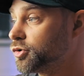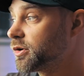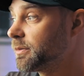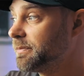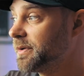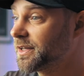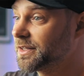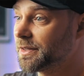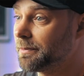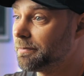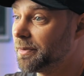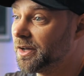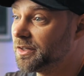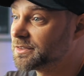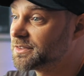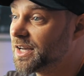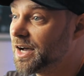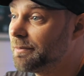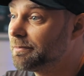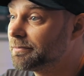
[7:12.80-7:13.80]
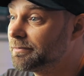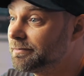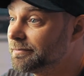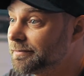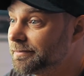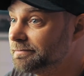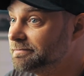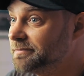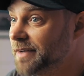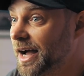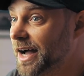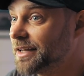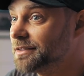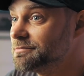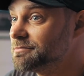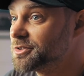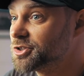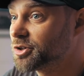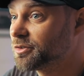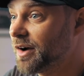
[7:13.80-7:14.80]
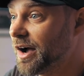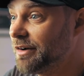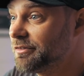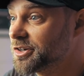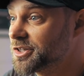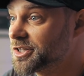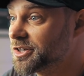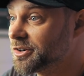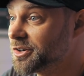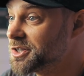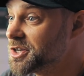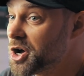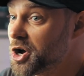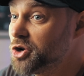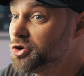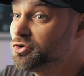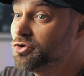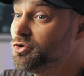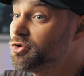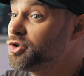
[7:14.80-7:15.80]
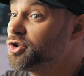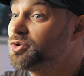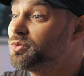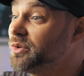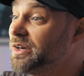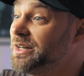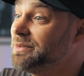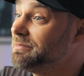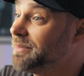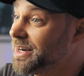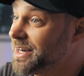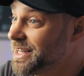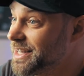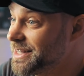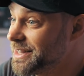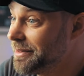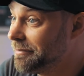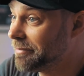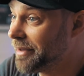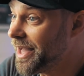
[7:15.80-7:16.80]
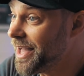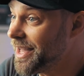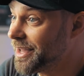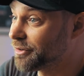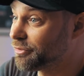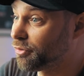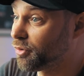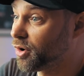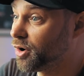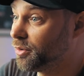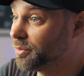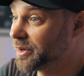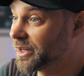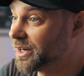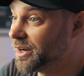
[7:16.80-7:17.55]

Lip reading: could pick the belt up at Survivor Series. Drew could win Money in the Bank for all we